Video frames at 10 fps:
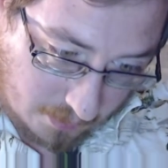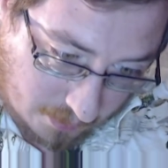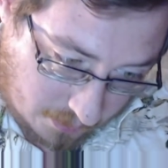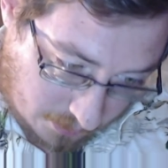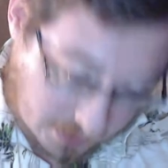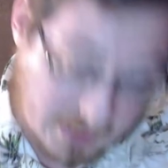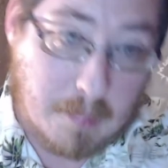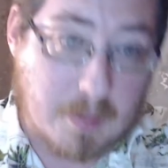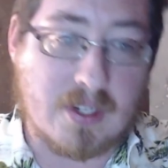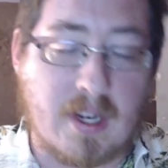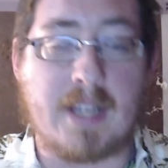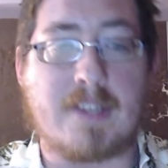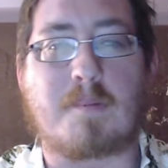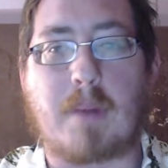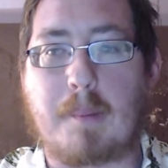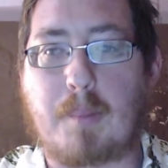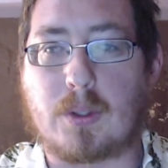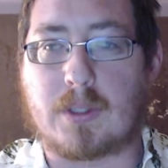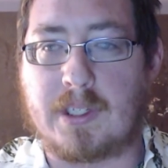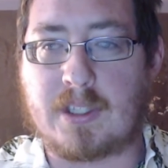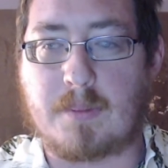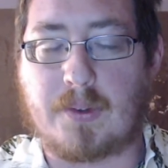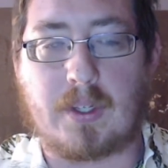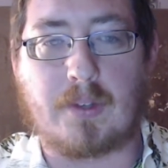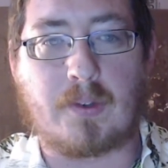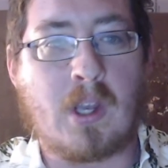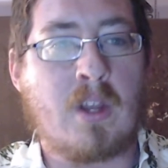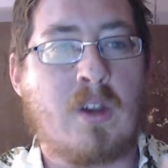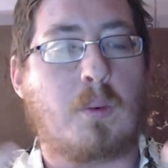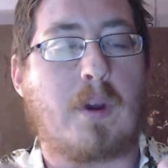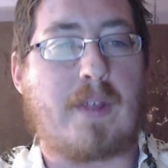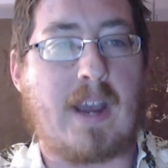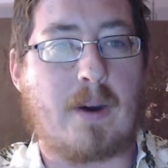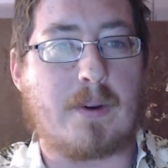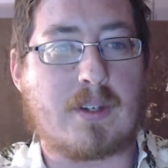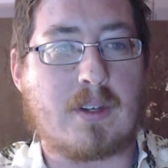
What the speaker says: the deepest kinds of bipolar intimacies without